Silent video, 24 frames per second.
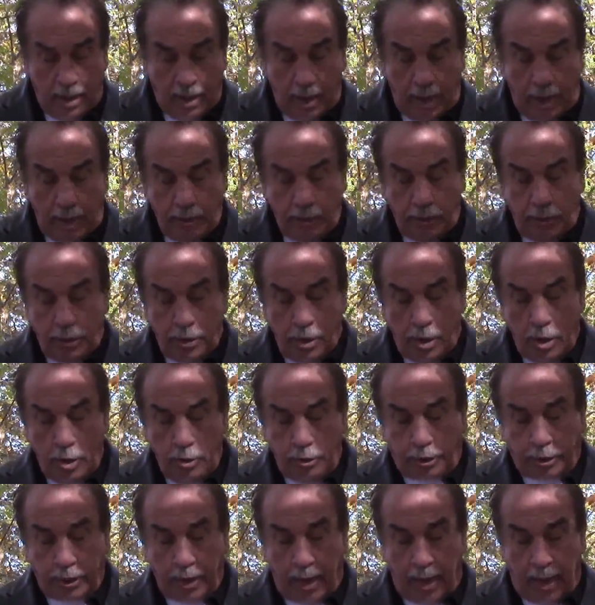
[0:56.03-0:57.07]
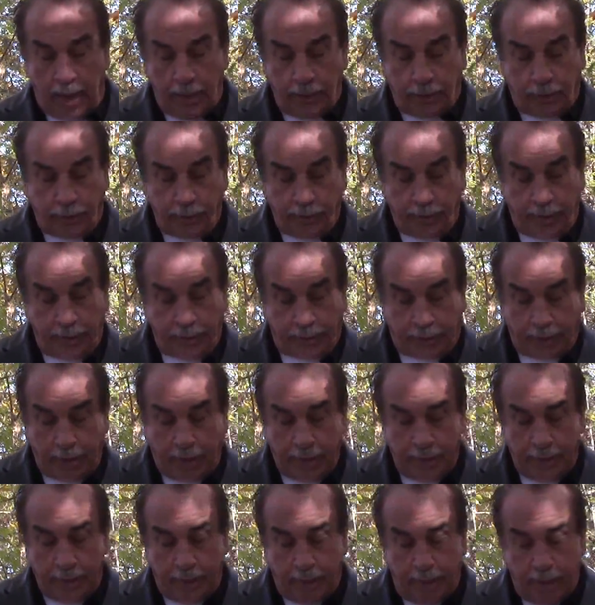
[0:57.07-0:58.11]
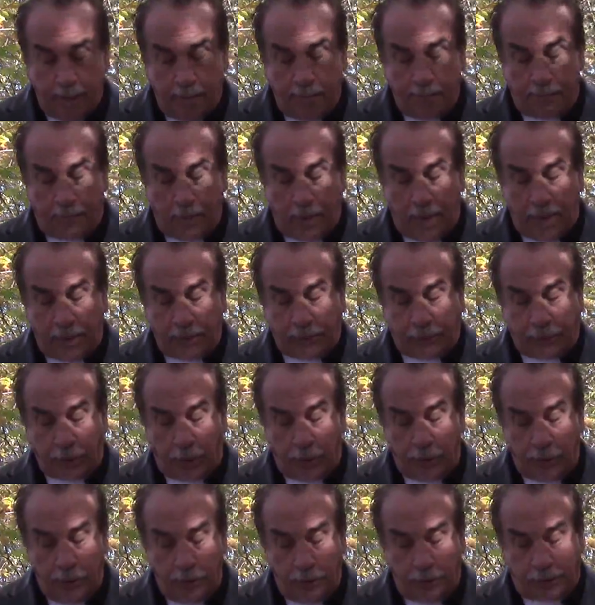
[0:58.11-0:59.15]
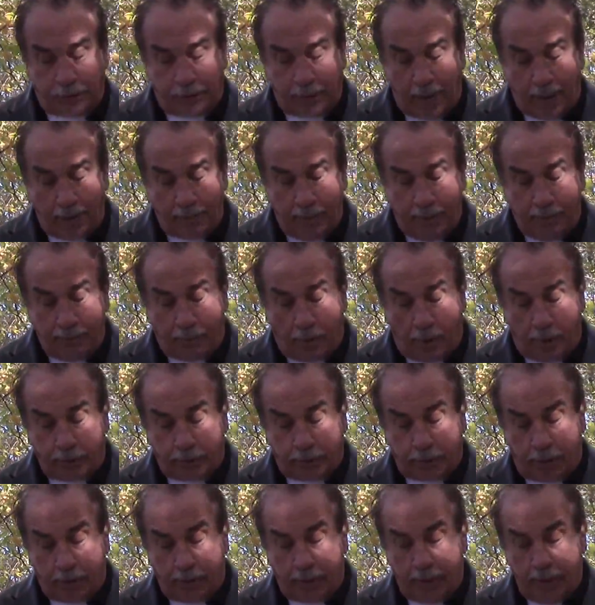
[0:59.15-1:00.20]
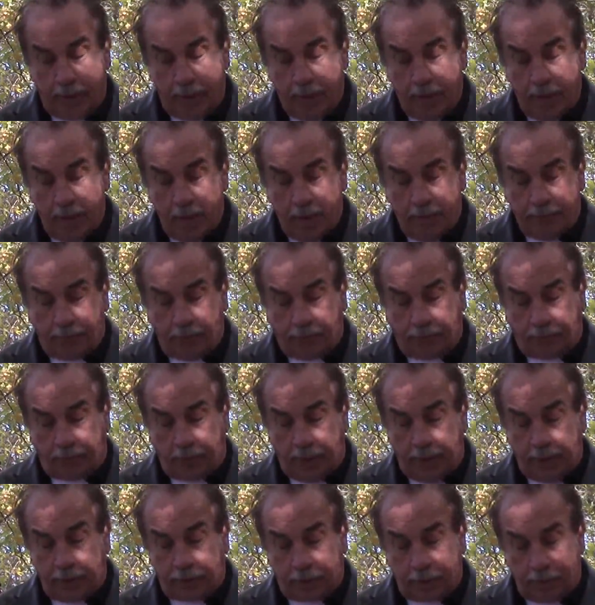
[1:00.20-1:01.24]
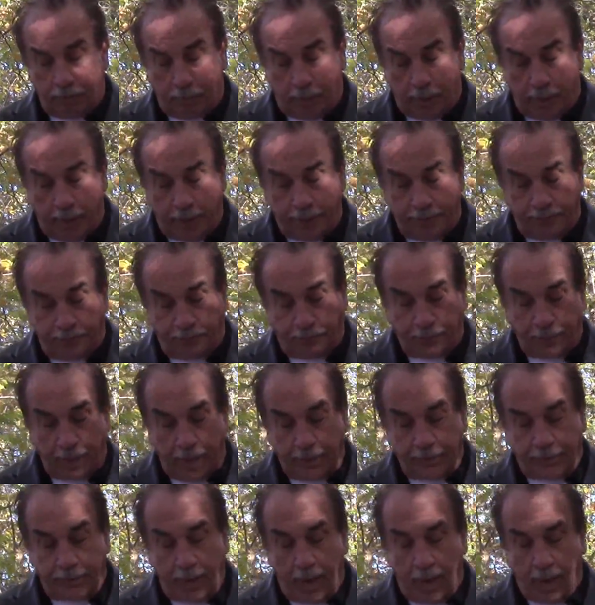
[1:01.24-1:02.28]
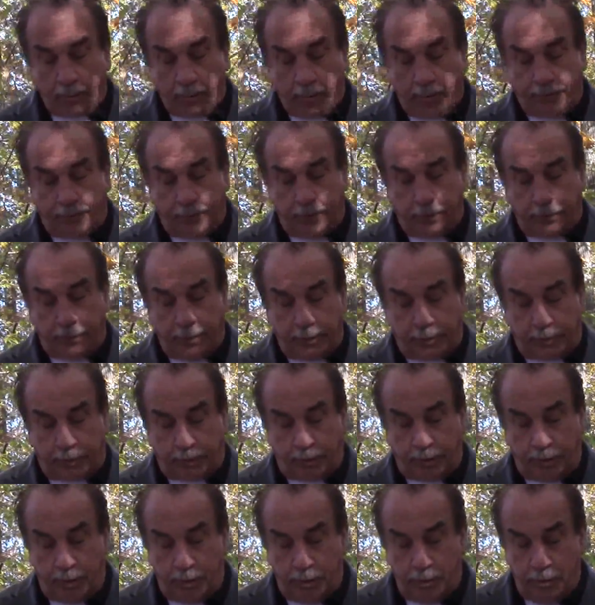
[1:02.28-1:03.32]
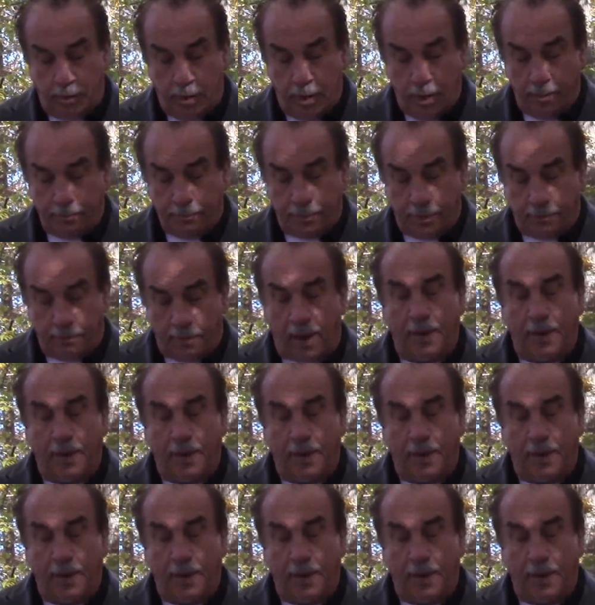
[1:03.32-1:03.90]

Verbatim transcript: And Yahusha answered and said unto him, Blessed are you, Simon Barjona, for flesh and blood has not revealed this to you, but